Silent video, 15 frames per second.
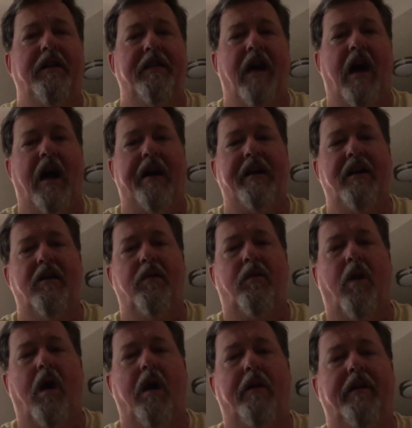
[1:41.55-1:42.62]
and the audio
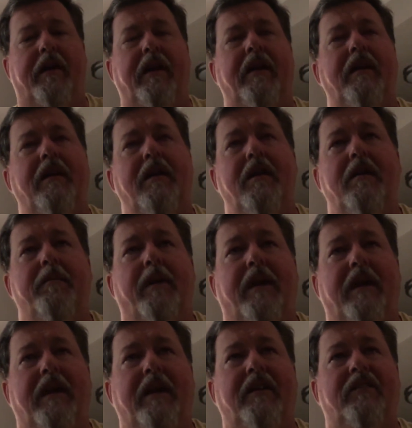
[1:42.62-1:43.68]
quality, but
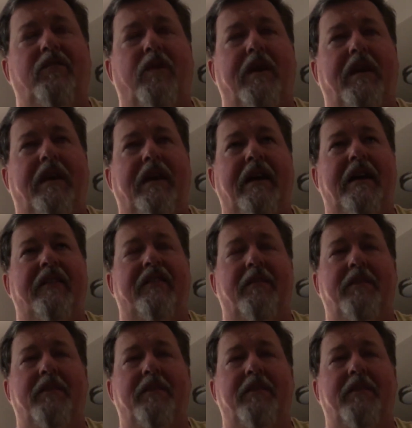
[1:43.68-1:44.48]
it is what it is.